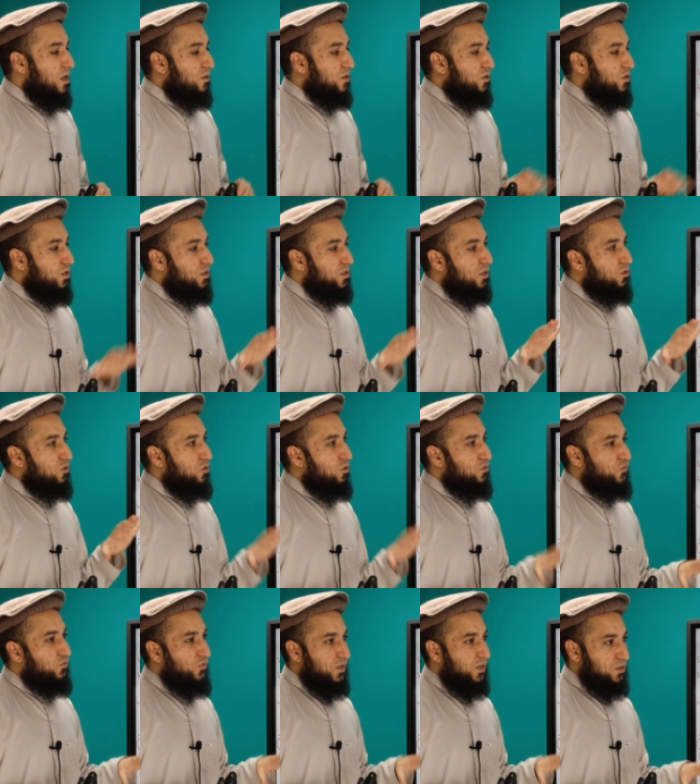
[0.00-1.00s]
These are not
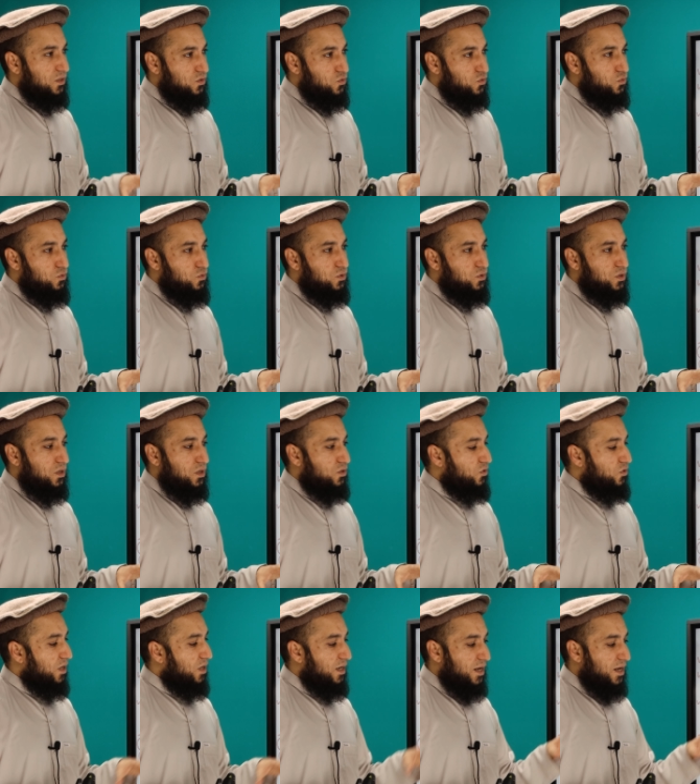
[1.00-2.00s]
fixed rules. Uh,
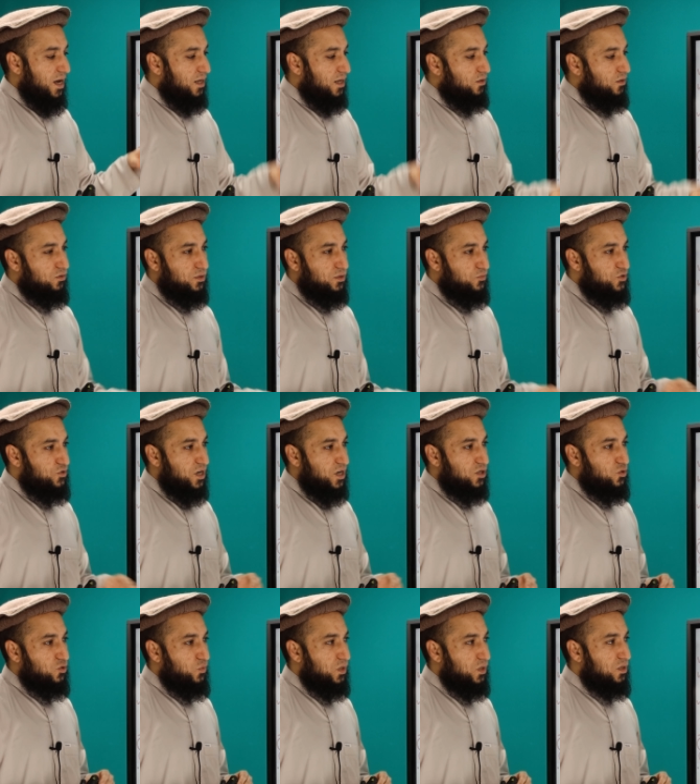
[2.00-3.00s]
you can add or
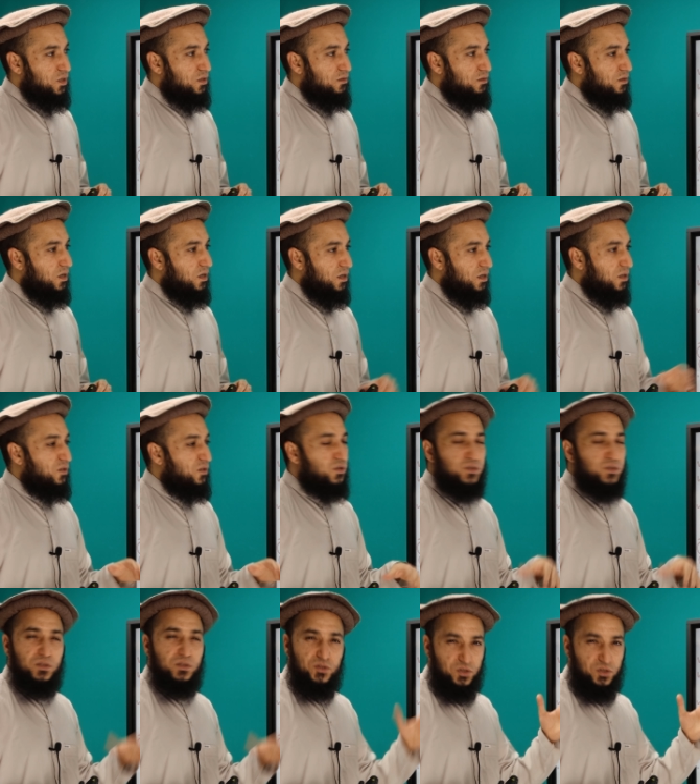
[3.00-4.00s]
subtract to it. Uh,
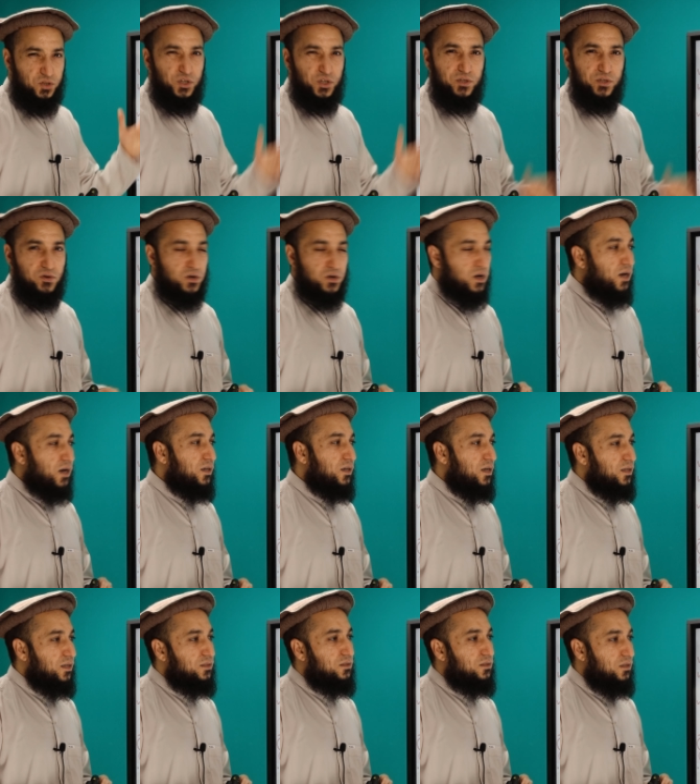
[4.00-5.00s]
these are just general
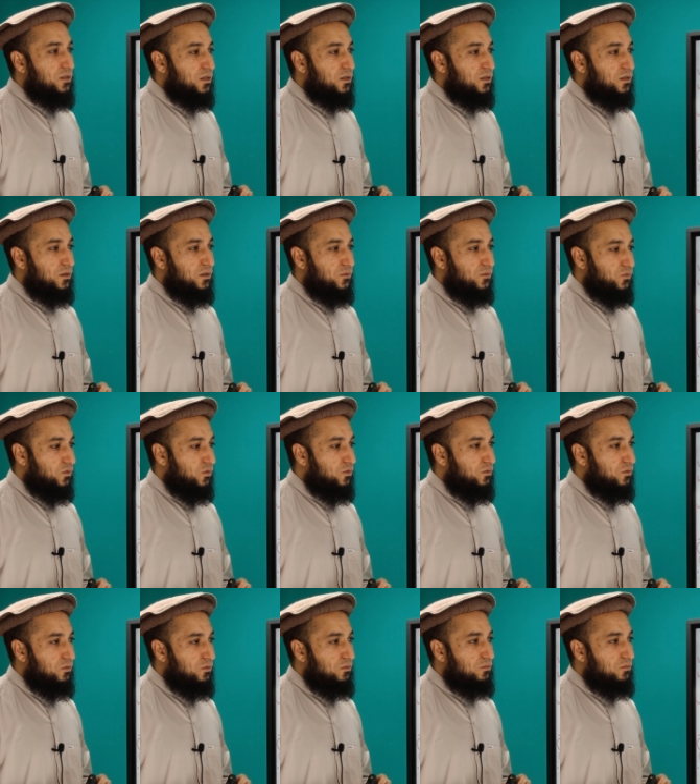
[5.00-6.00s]
guidelines uh,
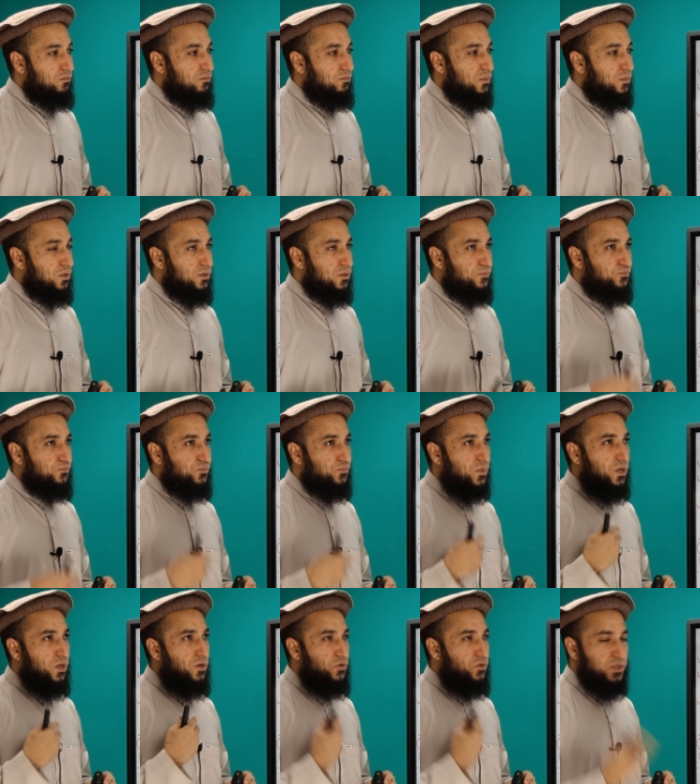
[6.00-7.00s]
for um,
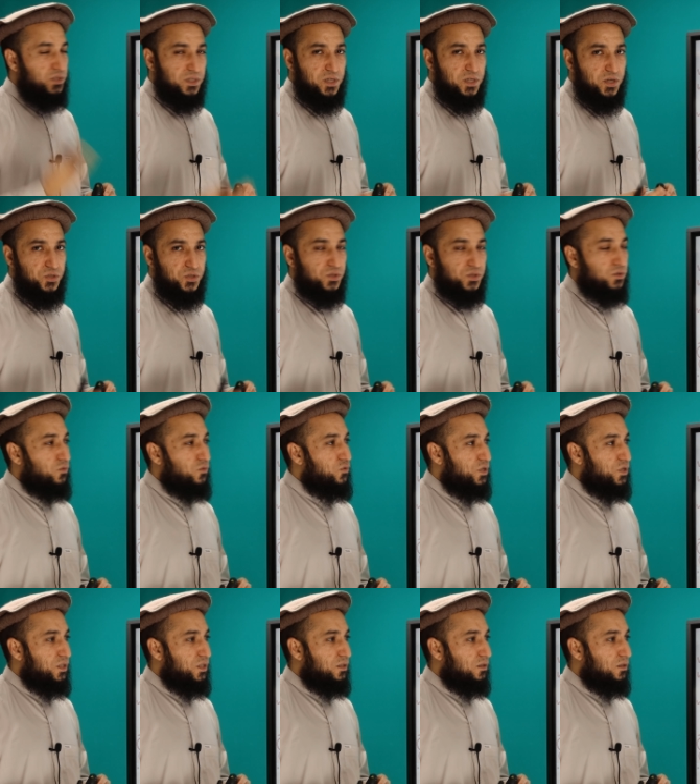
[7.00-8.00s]
recitation or
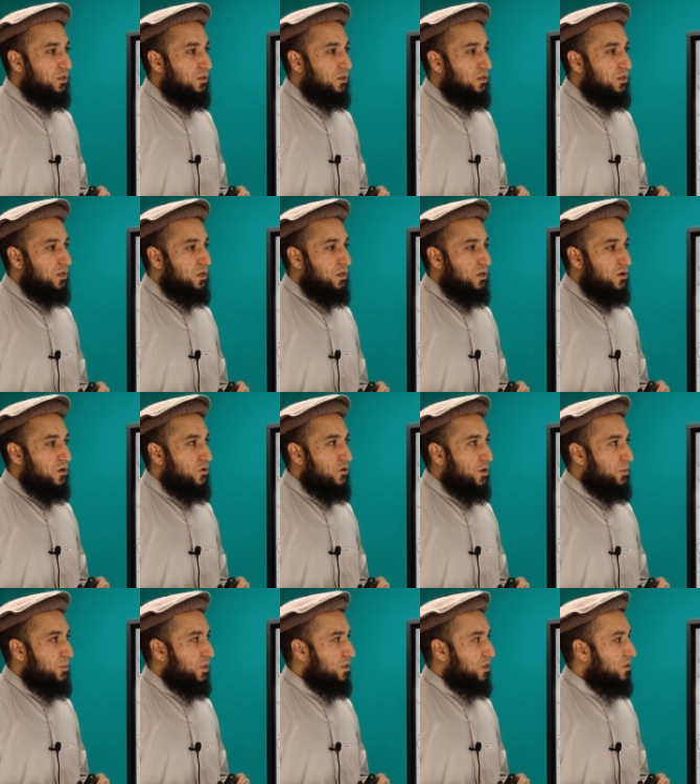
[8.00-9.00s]
reading the
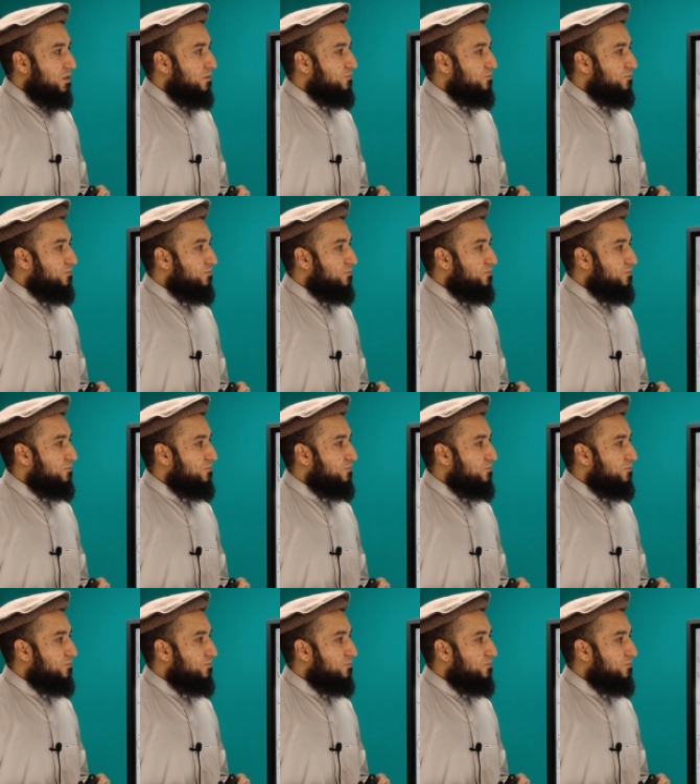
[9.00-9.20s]
Arabic.